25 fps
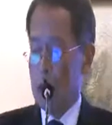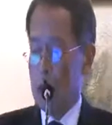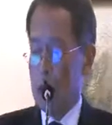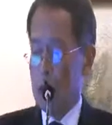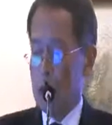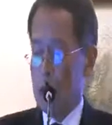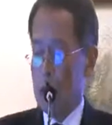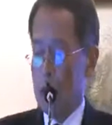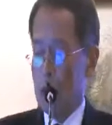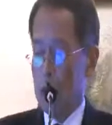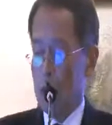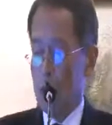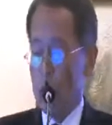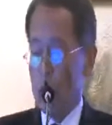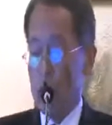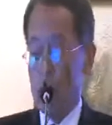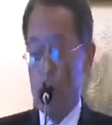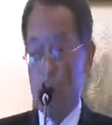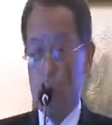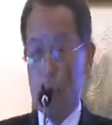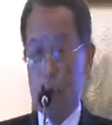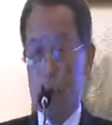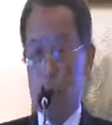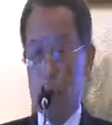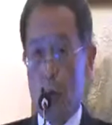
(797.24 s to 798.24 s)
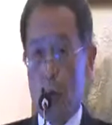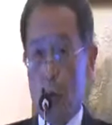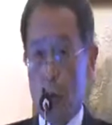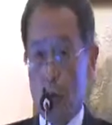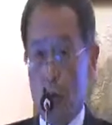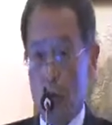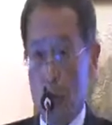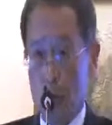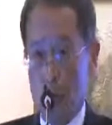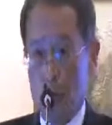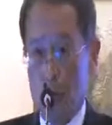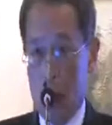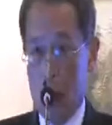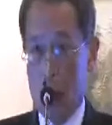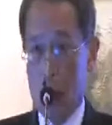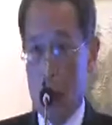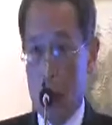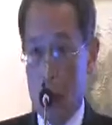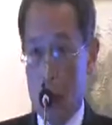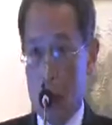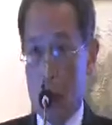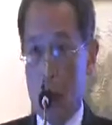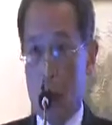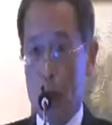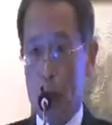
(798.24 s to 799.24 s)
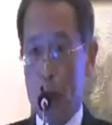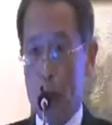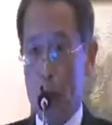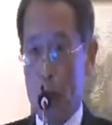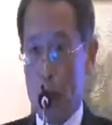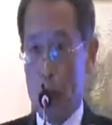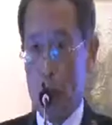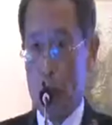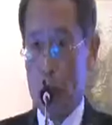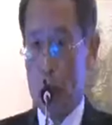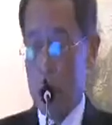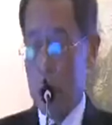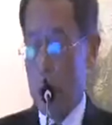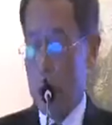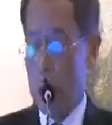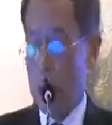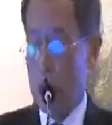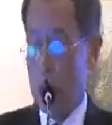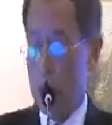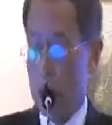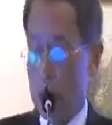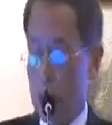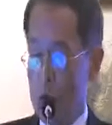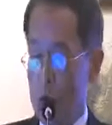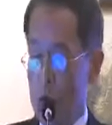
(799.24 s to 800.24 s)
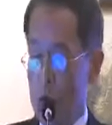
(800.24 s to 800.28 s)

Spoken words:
we export, I'm sure all of you